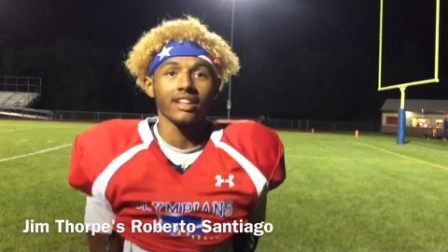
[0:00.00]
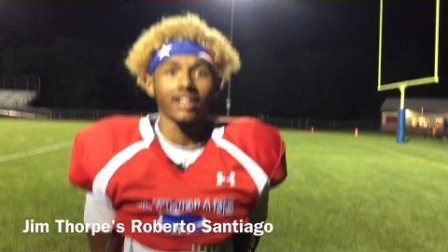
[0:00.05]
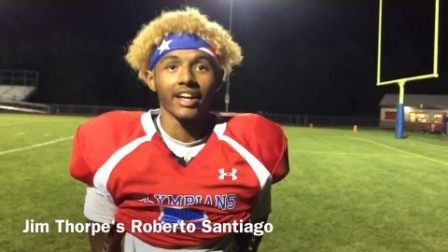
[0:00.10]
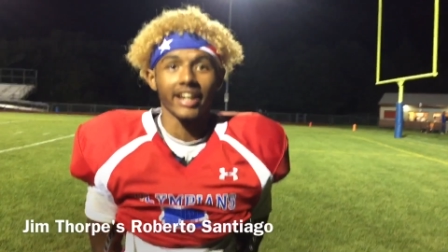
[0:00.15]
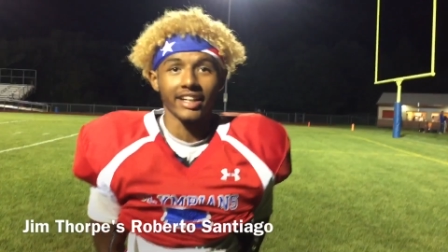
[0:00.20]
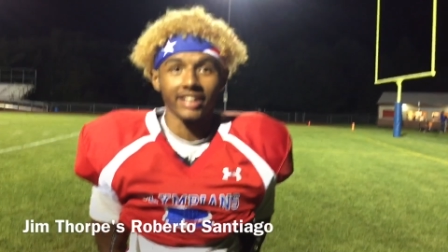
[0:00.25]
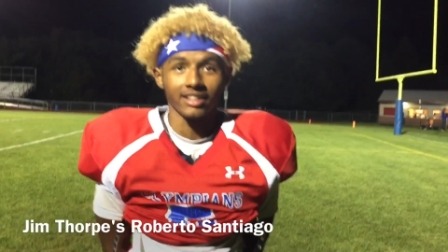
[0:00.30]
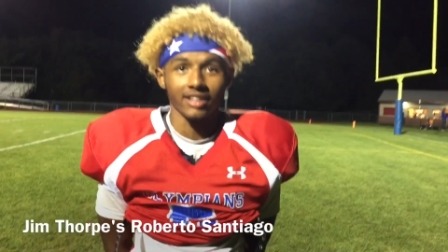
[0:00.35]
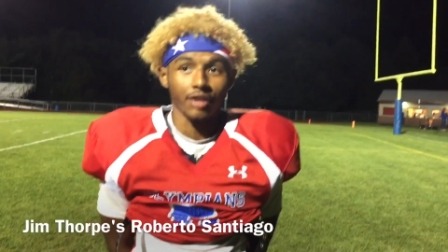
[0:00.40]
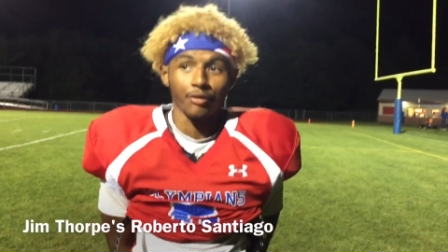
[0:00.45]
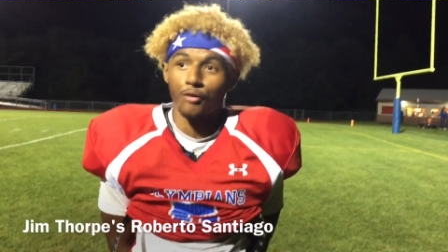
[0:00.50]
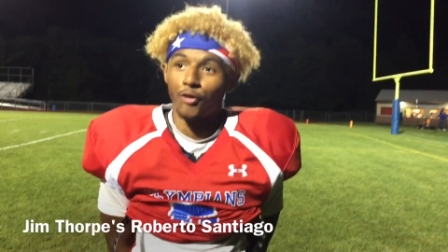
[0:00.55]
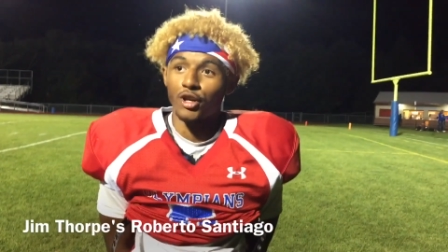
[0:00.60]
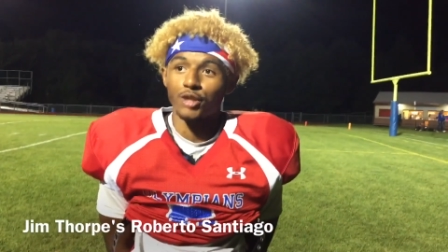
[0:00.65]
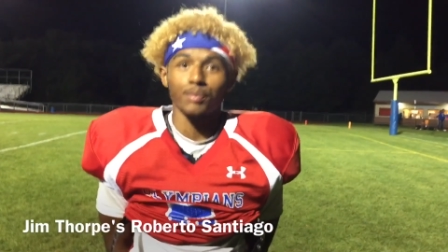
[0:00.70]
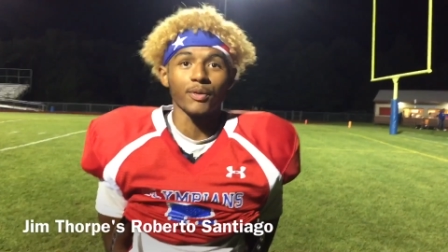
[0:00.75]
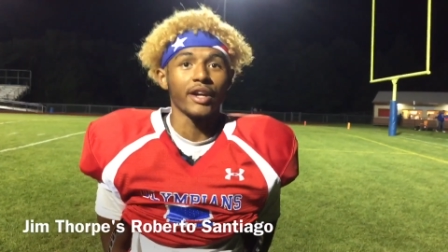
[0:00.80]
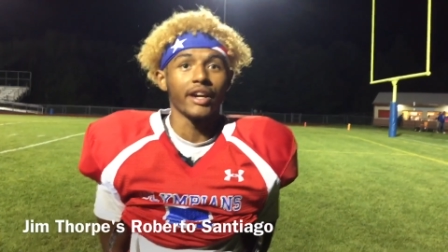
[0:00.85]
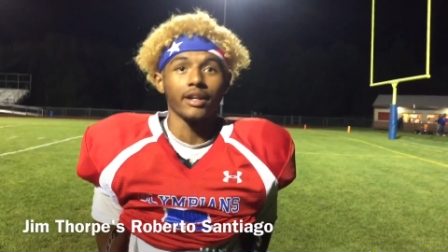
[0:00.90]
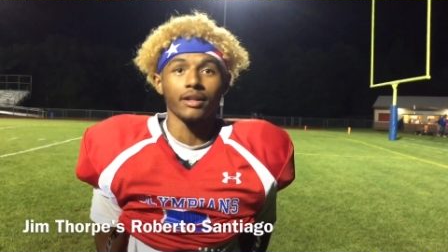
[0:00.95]
Like, the
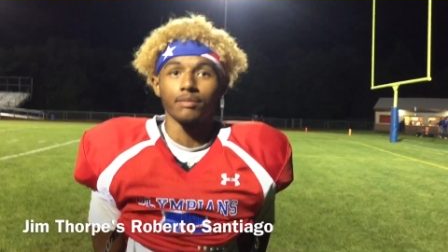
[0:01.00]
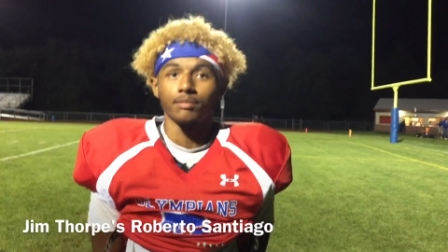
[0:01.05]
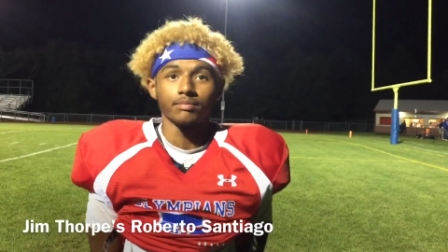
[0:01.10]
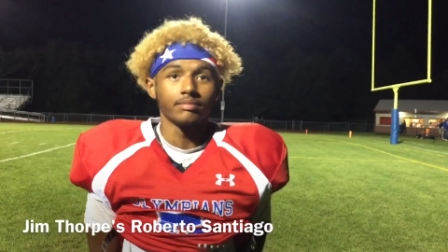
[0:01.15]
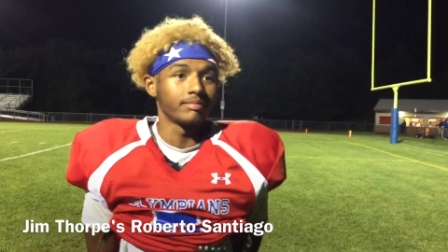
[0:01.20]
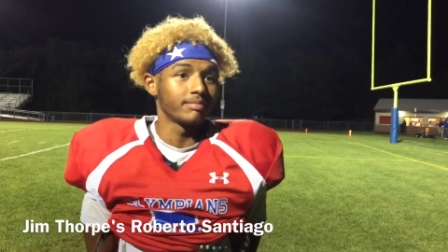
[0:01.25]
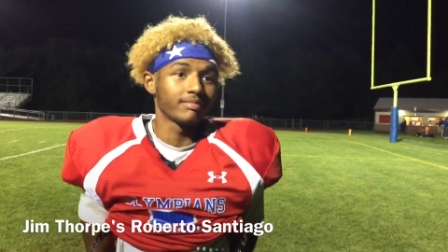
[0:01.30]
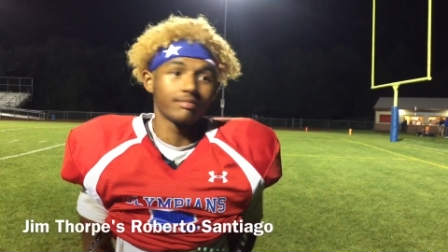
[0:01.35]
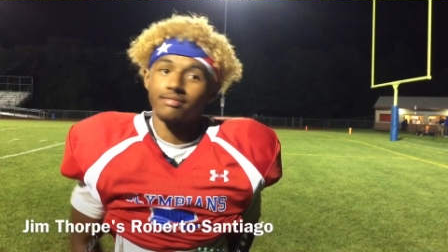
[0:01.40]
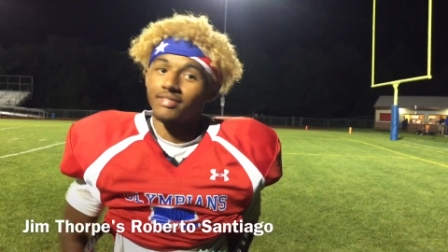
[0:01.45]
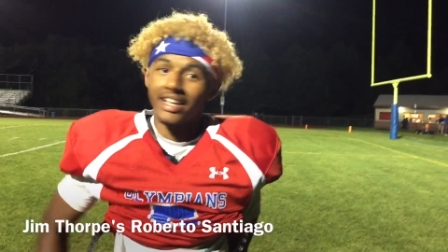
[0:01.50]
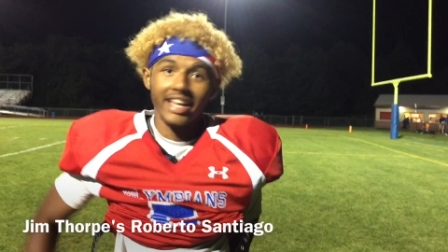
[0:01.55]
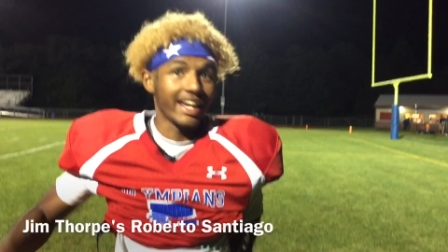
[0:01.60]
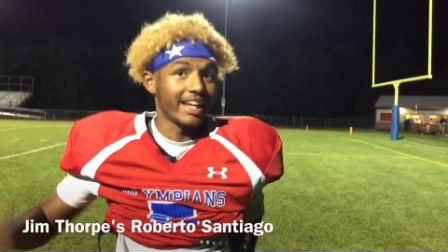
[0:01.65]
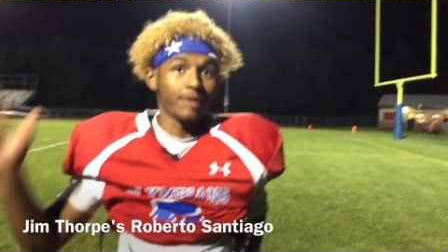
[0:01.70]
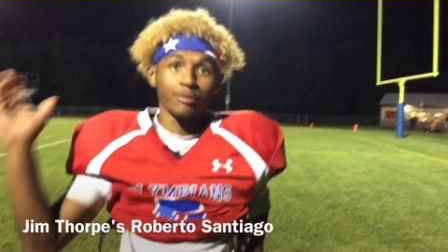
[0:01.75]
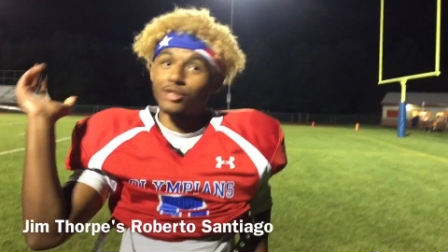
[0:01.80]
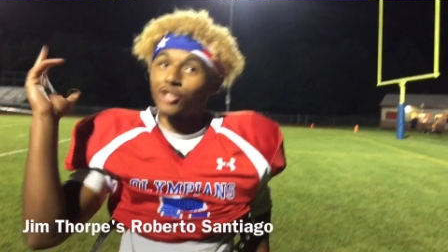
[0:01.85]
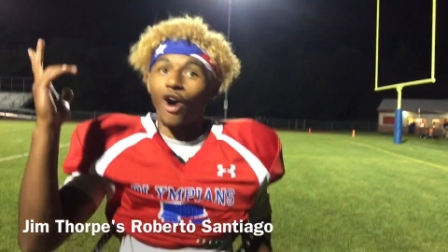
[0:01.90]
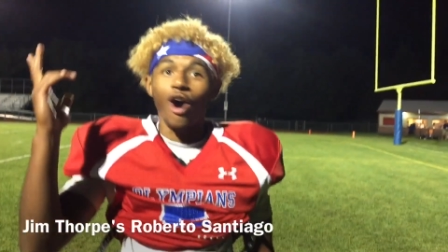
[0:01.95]
first play,
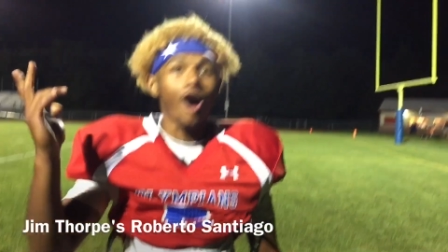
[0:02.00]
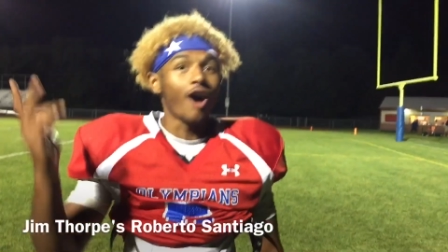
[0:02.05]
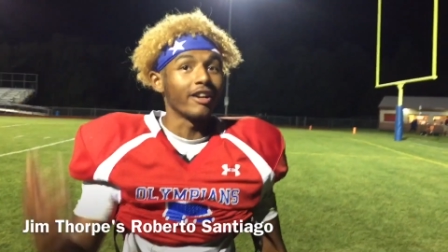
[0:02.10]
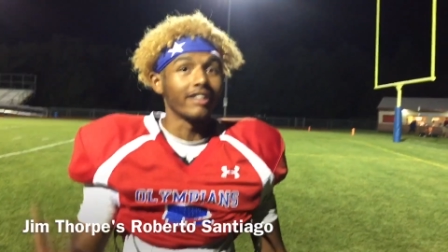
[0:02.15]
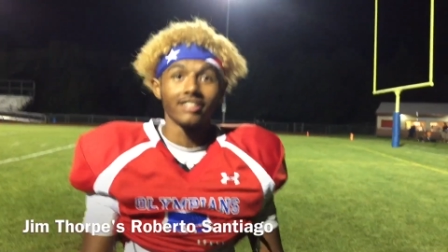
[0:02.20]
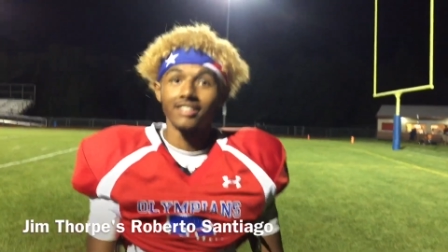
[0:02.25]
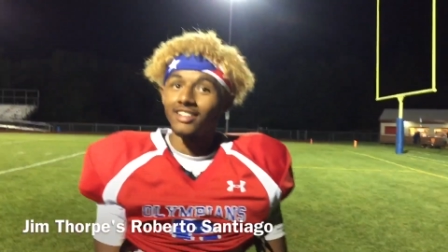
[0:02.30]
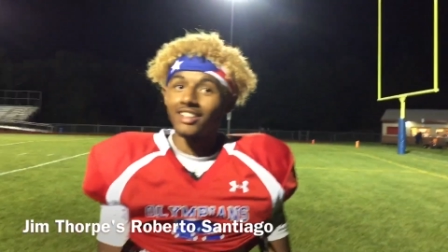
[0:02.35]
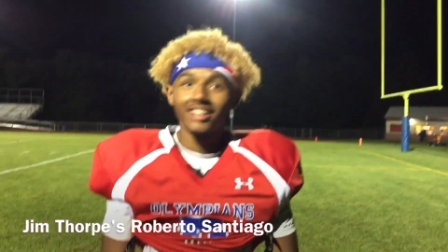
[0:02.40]
he was gone.